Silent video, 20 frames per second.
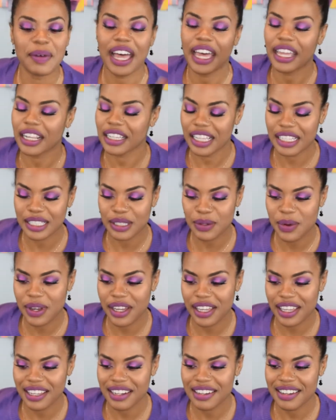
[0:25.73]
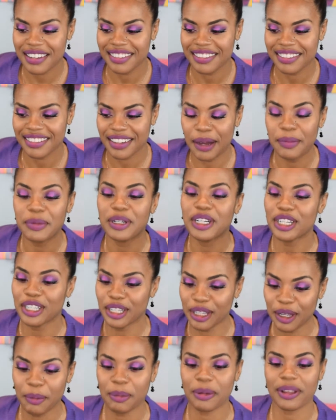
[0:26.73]
had a glass of wine. I'm in a
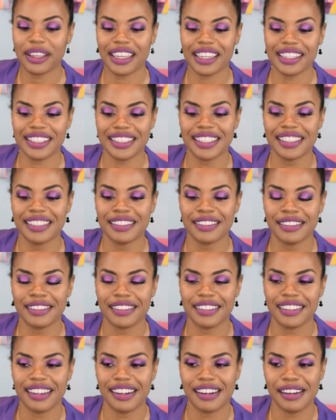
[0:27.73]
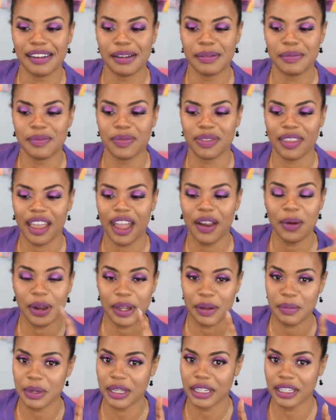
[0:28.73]
good place. I
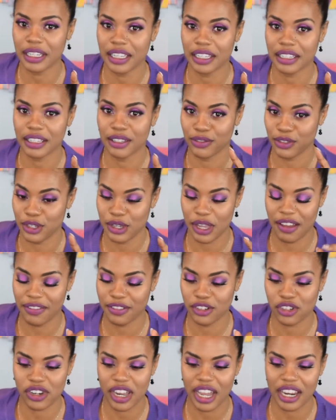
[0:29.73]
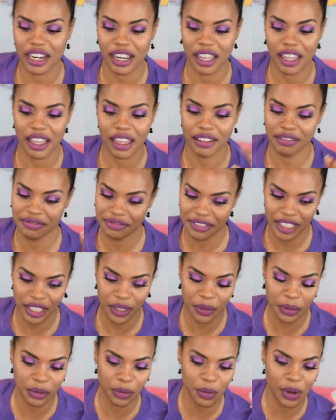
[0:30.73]
recommend it if you haven't tried it yet.
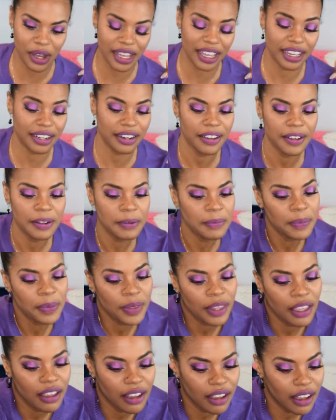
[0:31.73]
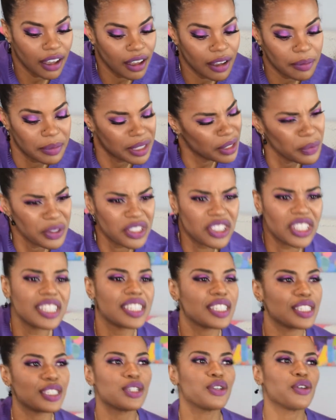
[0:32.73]
Get with wine. Get with
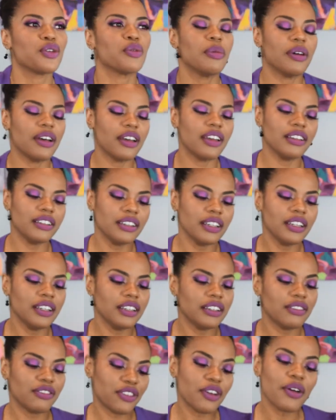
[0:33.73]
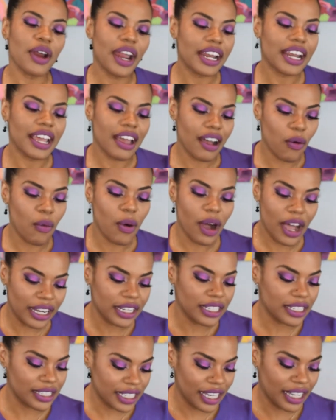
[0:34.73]
Jesus too, but for right now, wine
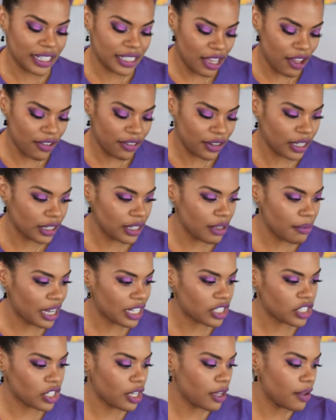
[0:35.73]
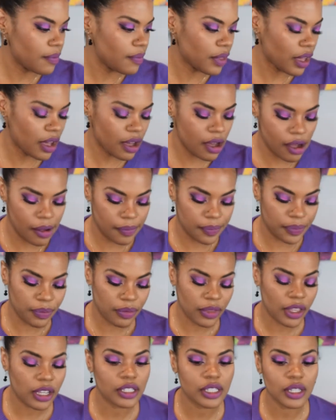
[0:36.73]
is like definitely my jam.
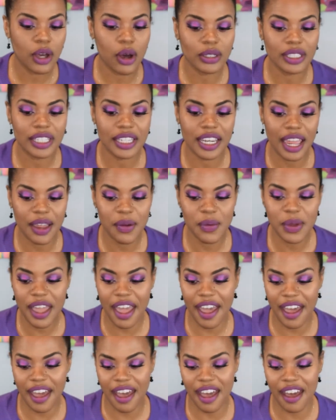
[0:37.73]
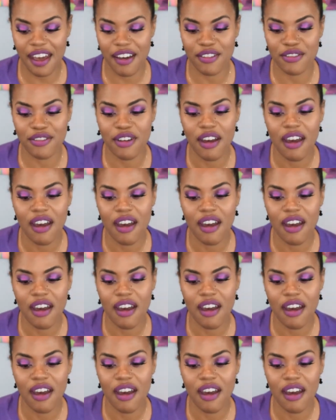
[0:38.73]
So today we have